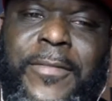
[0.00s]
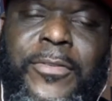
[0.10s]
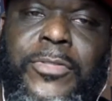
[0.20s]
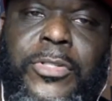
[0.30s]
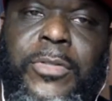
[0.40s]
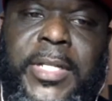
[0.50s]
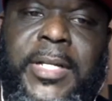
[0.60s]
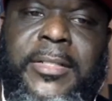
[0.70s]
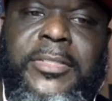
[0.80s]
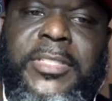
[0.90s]
you if you
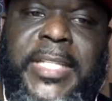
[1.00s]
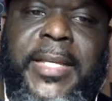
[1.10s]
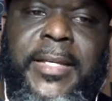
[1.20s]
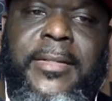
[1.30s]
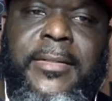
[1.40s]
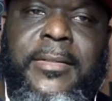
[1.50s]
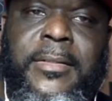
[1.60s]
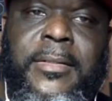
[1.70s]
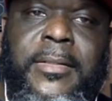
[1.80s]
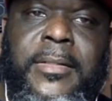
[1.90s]
truly understand
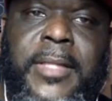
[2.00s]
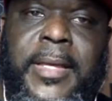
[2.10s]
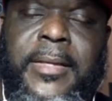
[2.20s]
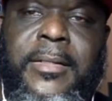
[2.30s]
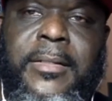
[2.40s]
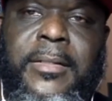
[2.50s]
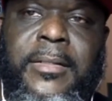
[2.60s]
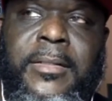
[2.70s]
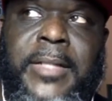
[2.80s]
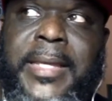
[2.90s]
that
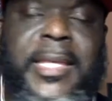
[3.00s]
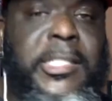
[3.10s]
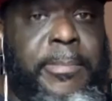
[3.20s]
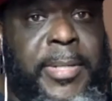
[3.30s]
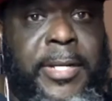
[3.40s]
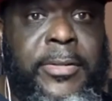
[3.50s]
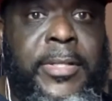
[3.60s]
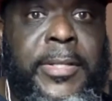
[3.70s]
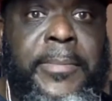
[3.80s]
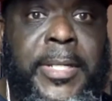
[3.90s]
like it's
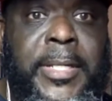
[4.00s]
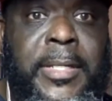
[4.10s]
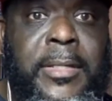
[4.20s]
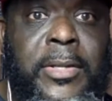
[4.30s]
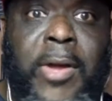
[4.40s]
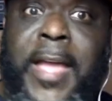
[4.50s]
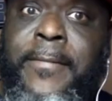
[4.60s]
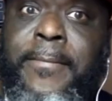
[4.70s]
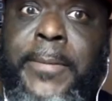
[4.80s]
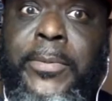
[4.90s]
bigger than me, you know, I
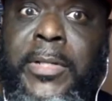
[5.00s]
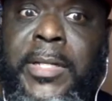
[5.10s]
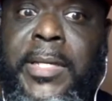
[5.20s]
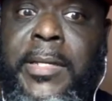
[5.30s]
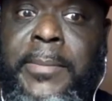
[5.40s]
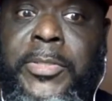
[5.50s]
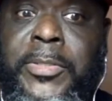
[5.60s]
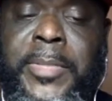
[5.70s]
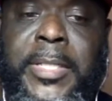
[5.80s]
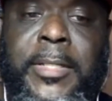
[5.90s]
have people looking up
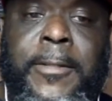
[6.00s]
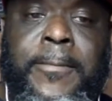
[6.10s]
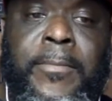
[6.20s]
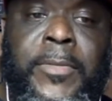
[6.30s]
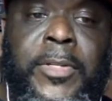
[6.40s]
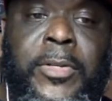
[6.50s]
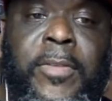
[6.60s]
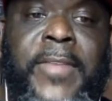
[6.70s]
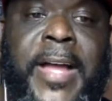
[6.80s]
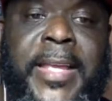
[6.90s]
to me. You
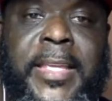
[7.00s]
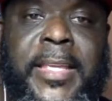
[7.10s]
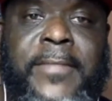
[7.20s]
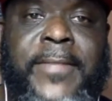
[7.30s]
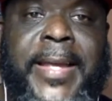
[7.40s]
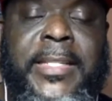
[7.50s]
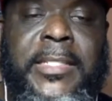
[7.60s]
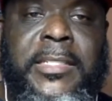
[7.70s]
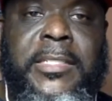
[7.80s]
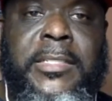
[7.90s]
know, if I if I
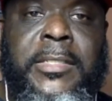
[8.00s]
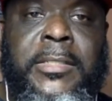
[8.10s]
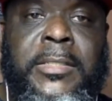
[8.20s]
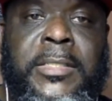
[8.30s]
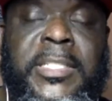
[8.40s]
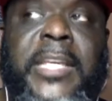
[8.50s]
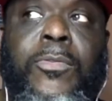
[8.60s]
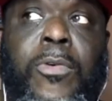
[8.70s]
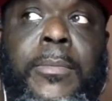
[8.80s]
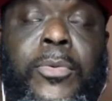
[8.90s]
can just
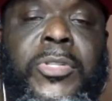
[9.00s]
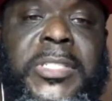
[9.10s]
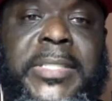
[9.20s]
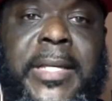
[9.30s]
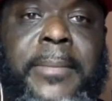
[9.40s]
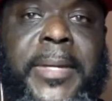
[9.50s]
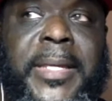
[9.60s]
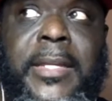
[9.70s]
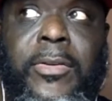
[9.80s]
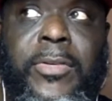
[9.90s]
take one more step
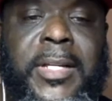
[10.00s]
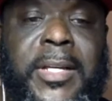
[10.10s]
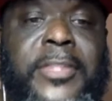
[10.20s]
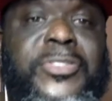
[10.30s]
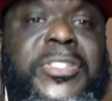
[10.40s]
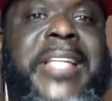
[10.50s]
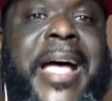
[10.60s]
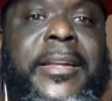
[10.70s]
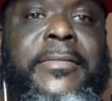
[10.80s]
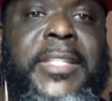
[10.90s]
and get on the other
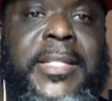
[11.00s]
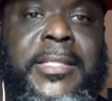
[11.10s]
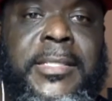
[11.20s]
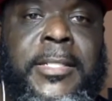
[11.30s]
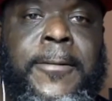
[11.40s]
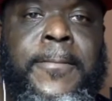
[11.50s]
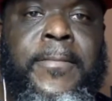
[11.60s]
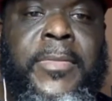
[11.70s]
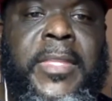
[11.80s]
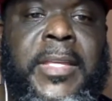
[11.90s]
side of this,
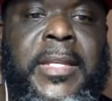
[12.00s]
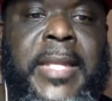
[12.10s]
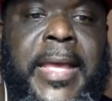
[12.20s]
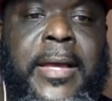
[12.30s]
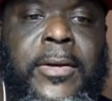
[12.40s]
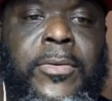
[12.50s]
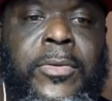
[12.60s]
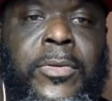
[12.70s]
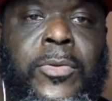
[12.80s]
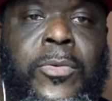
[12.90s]
then
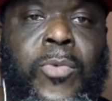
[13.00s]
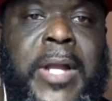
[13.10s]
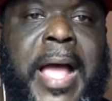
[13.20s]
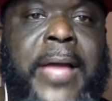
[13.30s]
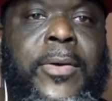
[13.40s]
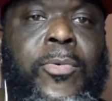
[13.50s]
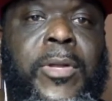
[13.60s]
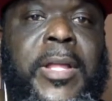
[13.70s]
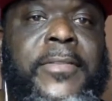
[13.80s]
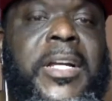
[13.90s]
now what I
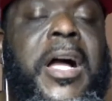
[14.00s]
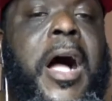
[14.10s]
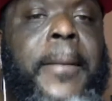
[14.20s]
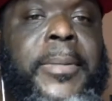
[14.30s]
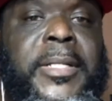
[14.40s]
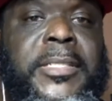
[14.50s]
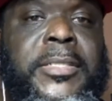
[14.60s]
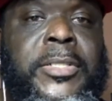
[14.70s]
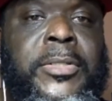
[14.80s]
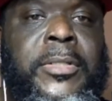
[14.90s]
will have
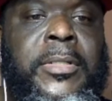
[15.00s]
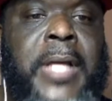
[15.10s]
accomplished,